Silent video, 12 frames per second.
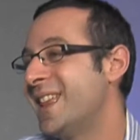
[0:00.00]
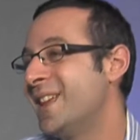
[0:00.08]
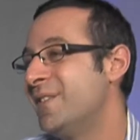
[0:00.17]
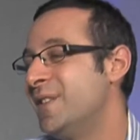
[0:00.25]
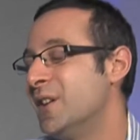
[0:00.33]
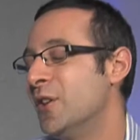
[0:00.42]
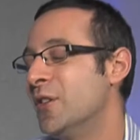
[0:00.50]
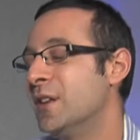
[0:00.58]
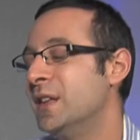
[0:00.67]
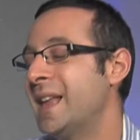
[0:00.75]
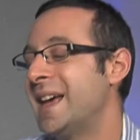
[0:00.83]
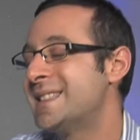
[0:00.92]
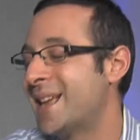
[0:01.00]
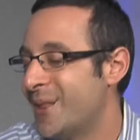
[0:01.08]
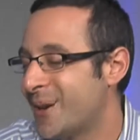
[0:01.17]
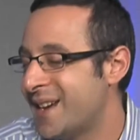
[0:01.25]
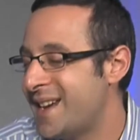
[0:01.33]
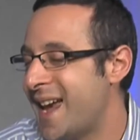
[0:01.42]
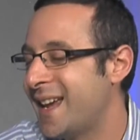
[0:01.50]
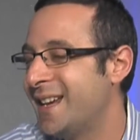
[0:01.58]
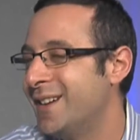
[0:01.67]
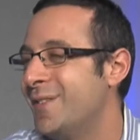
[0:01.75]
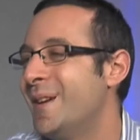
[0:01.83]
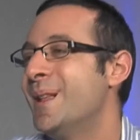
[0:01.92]
they feel. The less they look at
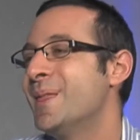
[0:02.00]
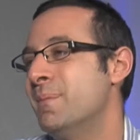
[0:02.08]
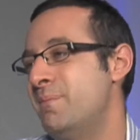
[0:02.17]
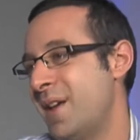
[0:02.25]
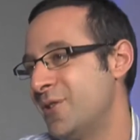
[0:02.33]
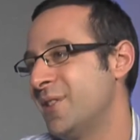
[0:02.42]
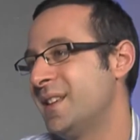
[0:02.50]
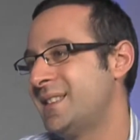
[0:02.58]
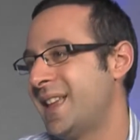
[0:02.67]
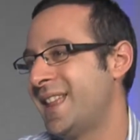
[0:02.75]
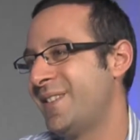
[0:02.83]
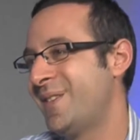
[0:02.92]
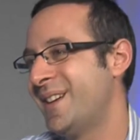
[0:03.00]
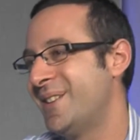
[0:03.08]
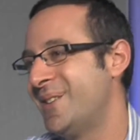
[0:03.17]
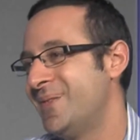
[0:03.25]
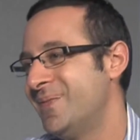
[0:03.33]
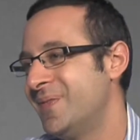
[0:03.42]
negative, the better they say they feel.